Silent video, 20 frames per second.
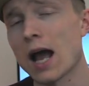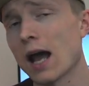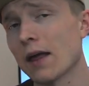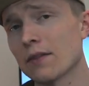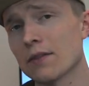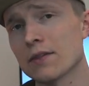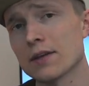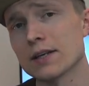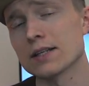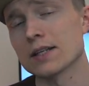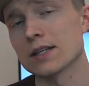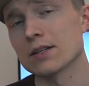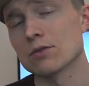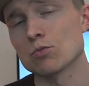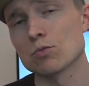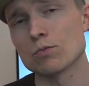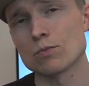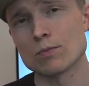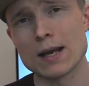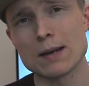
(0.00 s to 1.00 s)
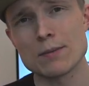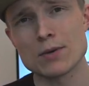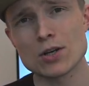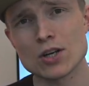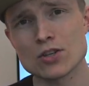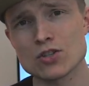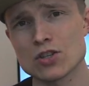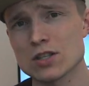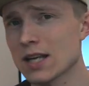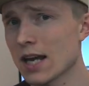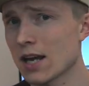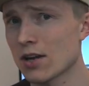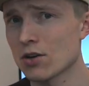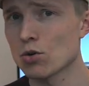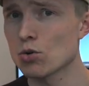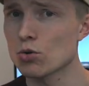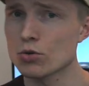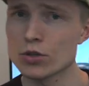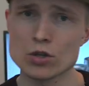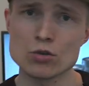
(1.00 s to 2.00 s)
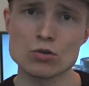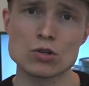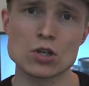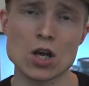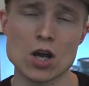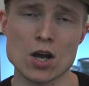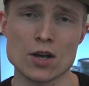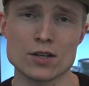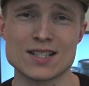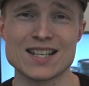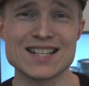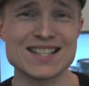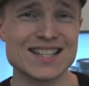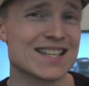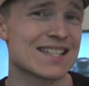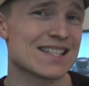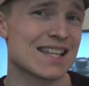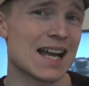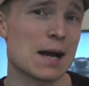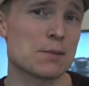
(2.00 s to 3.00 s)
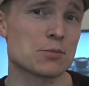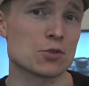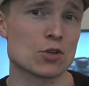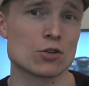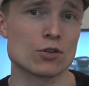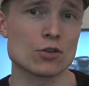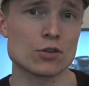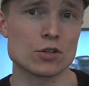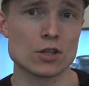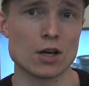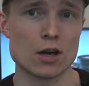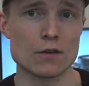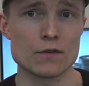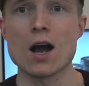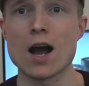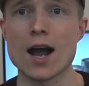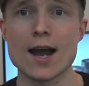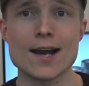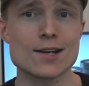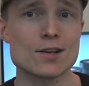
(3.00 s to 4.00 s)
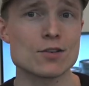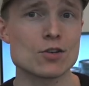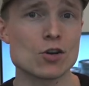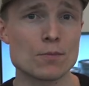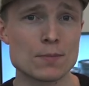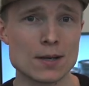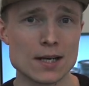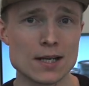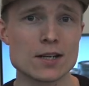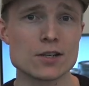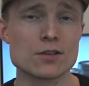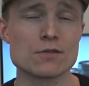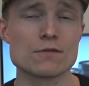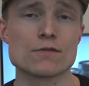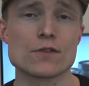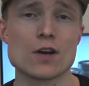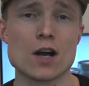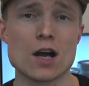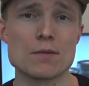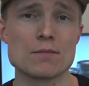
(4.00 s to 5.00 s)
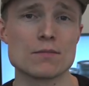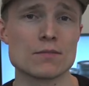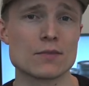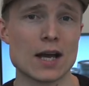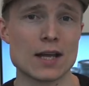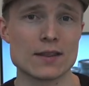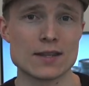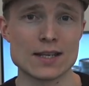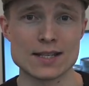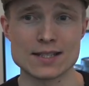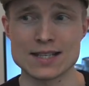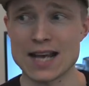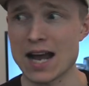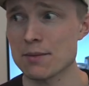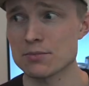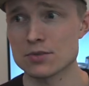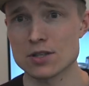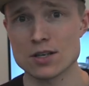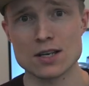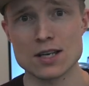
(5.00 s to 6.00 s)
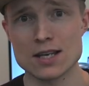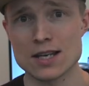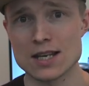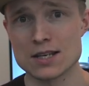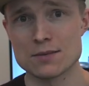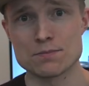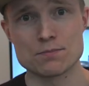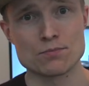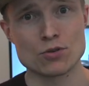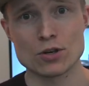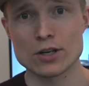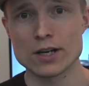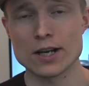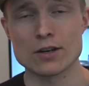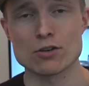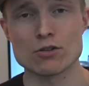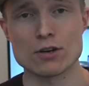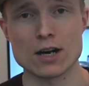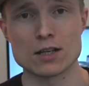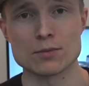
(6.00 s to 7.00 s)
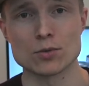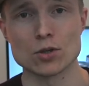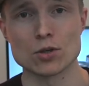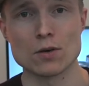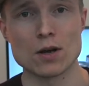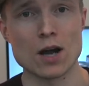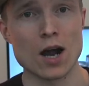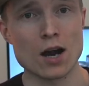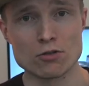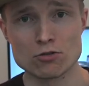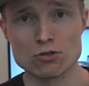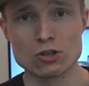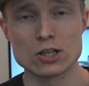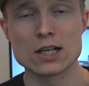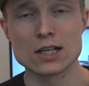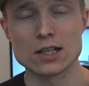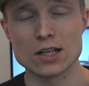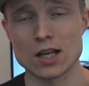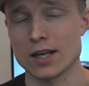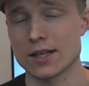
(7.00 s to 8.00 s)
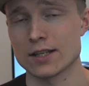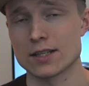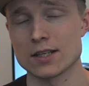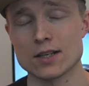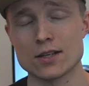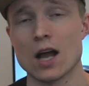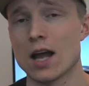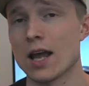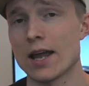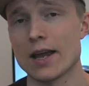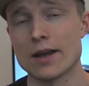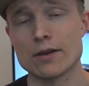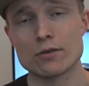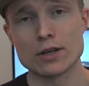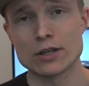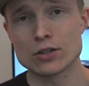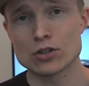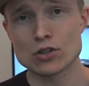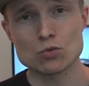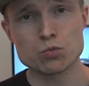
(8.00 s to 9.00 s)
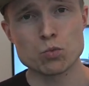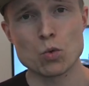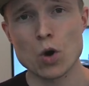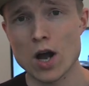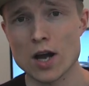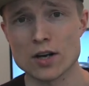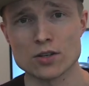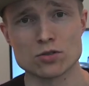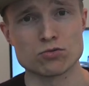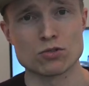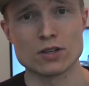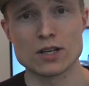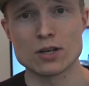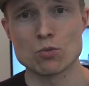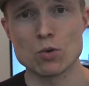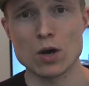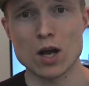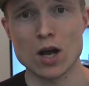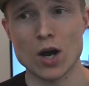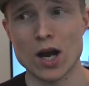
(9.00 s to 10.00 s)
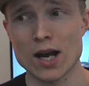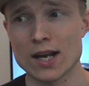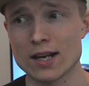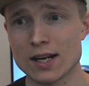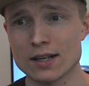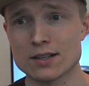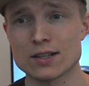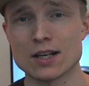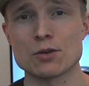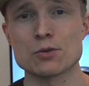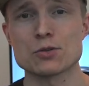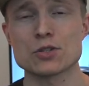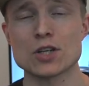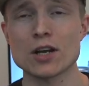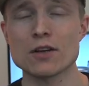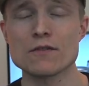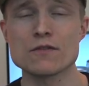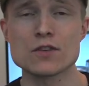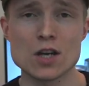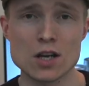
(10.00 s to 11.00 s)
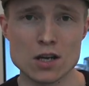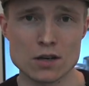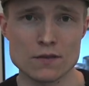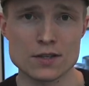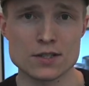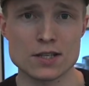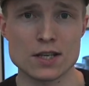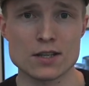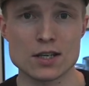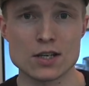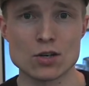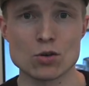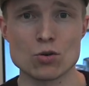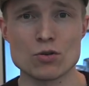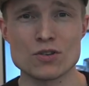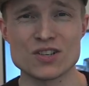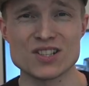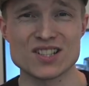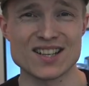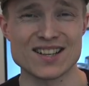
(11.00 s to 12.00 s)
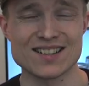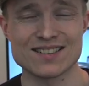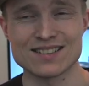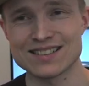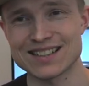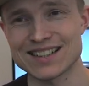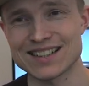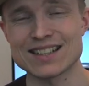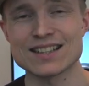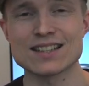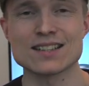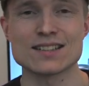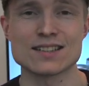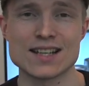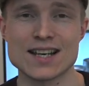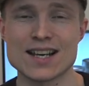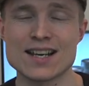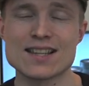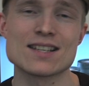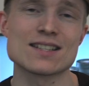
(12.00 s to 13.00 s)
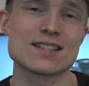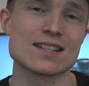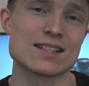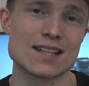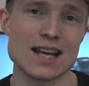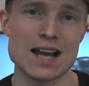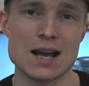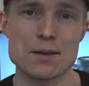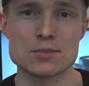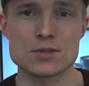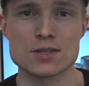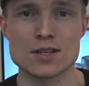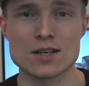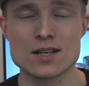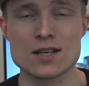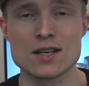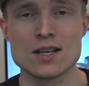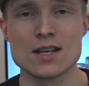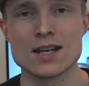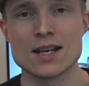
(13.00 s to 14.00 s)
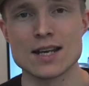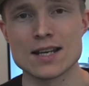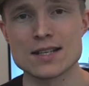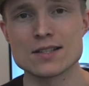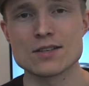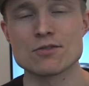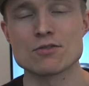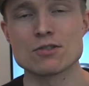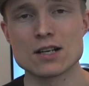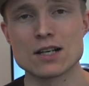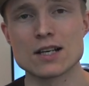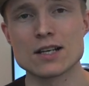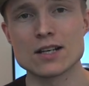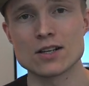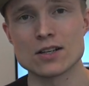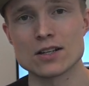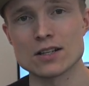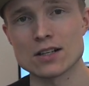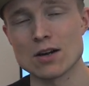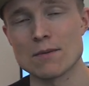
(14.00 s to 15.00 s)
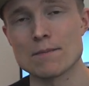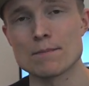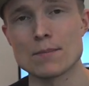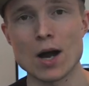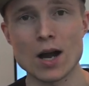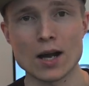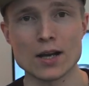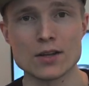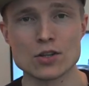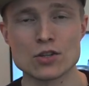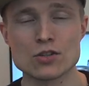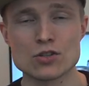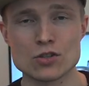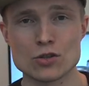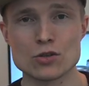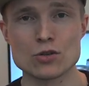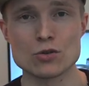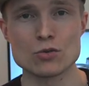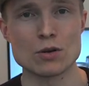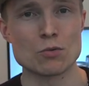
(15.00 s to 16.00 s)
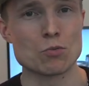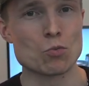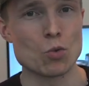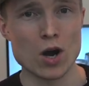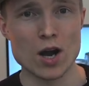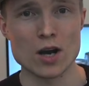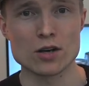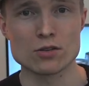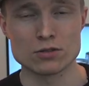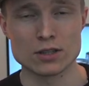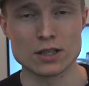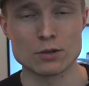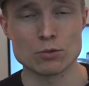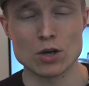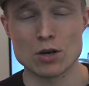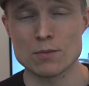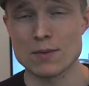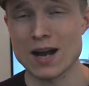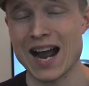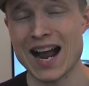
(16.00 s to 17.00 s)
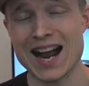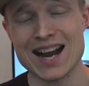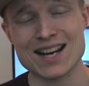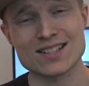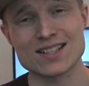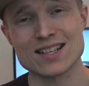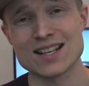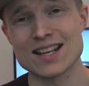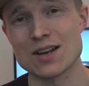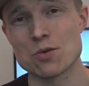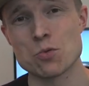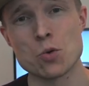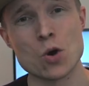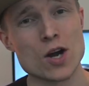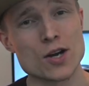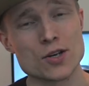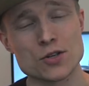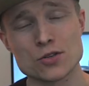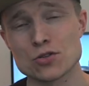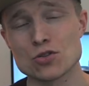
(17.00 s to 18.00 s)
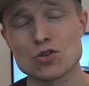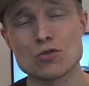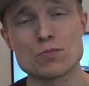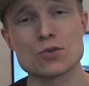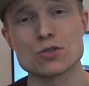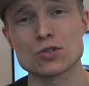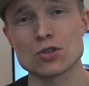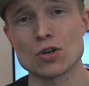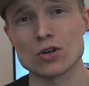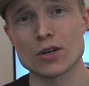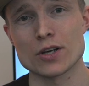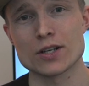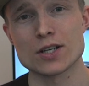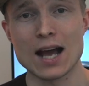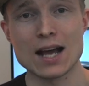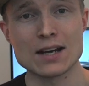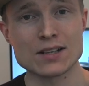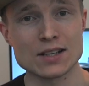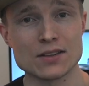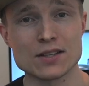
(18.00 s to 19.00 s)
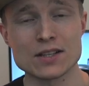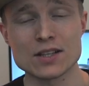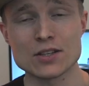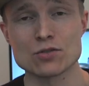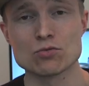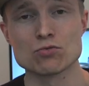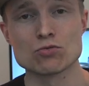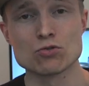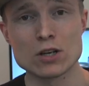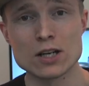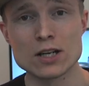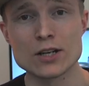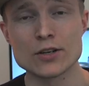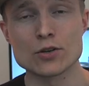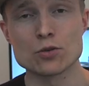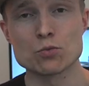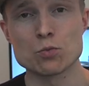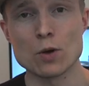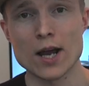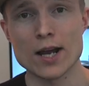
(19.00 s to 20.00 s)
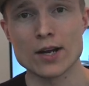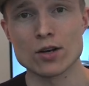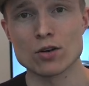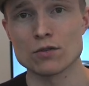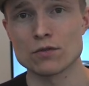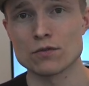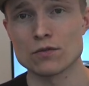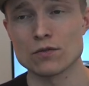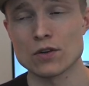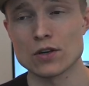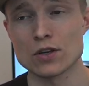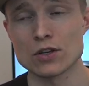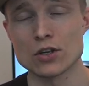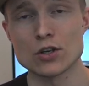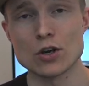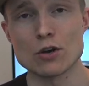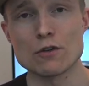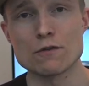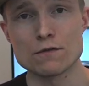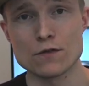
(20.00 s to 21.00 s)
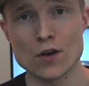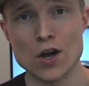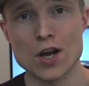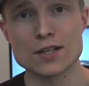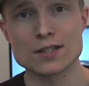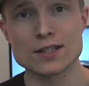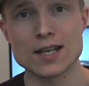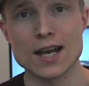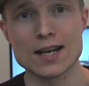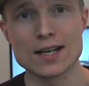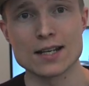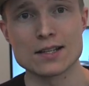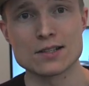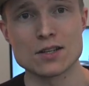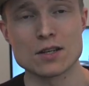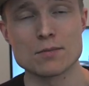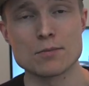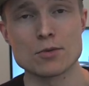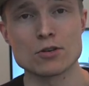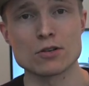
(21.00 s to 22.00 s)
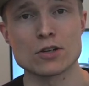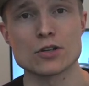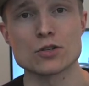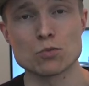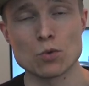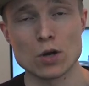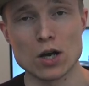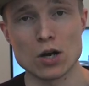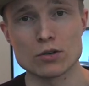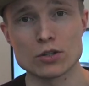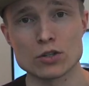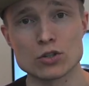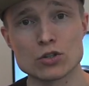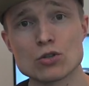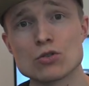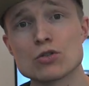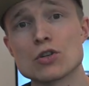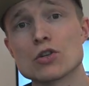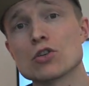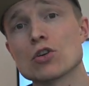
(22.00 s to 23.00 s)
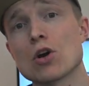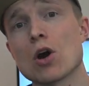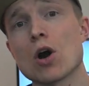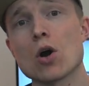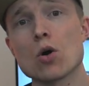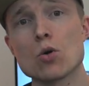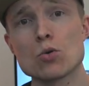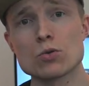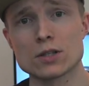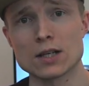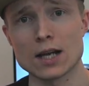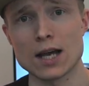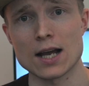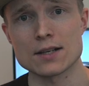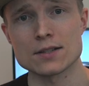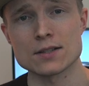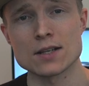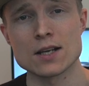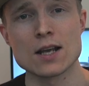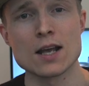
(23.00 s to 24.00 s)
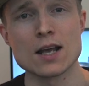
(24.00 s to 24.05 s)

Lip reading: and thinking, maybe I should get all new glass. Is this adapter good enough? I can completely confirm that the adapter is pretty incredible. I really like it. It just works really well. I was kind of nervous at the launch that, yeah, this adapter, is it really gonna combine the two and work really well? But actually it works super solid. And I think it's a really good way of, first getting into the mirrorless world is using your old glass